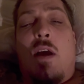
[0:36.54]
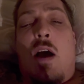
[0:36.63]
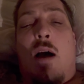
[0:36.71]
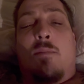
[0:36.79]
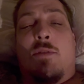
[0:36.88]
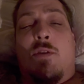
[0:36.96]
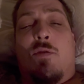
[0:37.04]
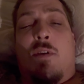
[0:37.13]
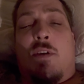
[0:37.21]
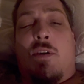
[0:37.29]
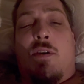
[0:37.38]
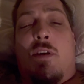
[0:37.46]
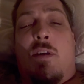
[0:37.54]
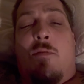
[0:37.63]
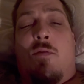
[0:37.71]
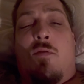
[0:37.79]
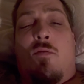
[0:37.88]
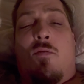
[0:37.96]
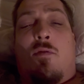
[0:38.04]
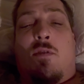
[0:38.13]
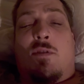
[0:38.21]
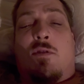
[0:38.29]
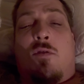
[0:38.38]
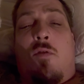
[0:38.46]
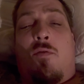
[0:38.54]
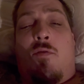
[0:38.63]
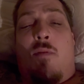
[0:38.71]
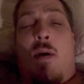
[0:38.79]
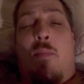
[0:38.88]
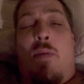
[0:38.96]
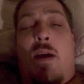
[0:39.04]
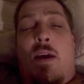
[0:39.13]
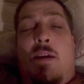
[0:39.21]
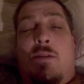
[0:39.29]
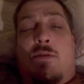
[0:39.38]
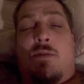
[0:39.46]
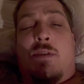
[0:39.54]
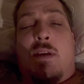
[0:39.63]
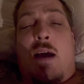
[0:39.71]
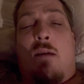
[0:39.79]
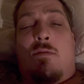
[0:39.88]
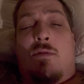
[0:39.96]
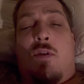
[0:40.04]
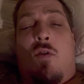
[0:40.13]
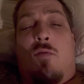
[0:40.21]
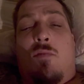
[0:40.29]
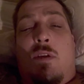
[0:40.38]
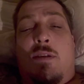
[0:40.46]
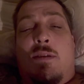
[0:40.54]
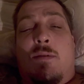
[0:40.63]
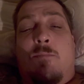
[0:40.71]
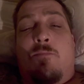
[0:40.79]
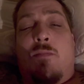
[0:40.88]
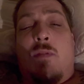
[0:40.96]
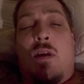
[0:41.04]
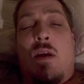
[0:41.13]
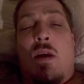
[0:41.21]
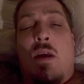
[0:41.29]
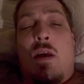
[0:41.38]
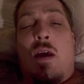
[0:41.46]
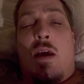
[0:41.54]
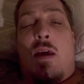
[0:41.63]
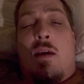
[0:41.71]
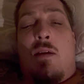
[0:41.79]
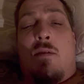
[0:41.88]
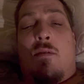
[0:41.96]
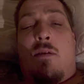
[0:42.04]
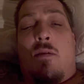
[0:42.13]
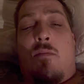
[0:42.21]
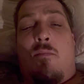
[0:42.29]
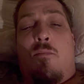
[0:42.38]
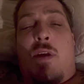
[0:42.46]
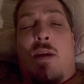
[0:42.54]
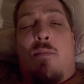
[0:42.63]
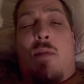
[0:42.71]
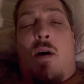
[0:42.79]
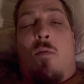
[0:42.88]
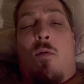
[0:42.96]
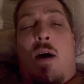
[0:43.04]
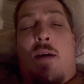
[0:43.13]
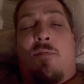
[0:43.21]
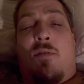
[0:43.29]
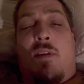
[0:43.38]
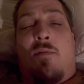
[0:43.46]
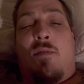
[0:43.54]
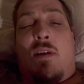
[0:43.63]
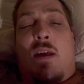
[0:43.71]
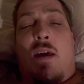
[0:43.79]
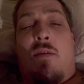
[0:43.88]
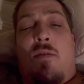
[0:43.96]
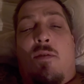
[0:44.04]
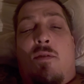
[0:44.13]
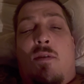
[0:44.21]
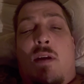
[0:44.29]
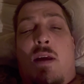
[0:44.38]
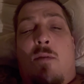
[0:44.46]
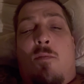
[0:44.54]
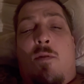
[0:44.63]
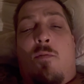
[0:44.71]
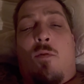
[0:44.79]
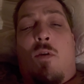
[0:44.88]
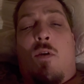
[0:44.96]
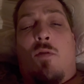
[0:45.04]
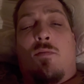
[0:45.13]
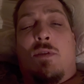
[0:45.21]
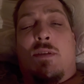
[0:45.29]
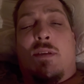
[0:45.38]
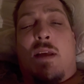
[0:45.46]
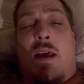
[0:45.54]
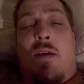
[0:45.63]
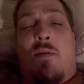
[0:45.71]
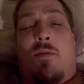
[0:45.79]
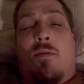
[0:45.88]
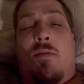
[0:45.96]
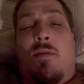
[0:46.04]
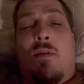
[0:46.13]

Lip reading: I'm doing good. If you scroll through my page, you'll see I was homeless, and me and my wife lived together, and we were homeless together,